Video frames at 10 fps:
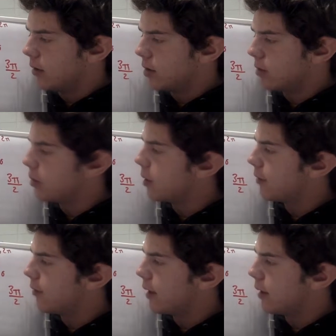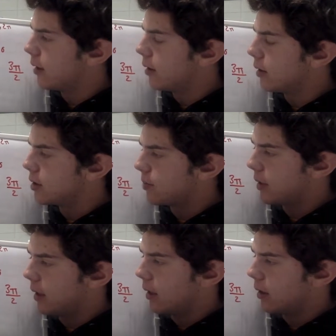So we want to find on this
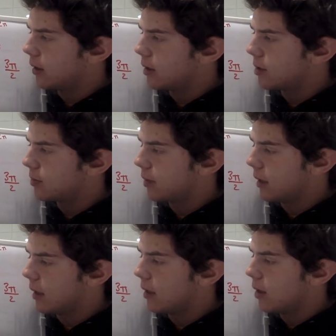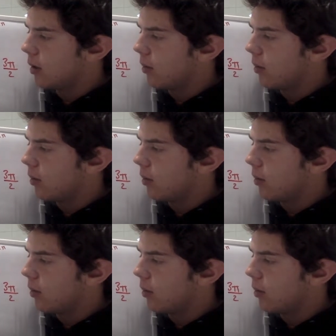plane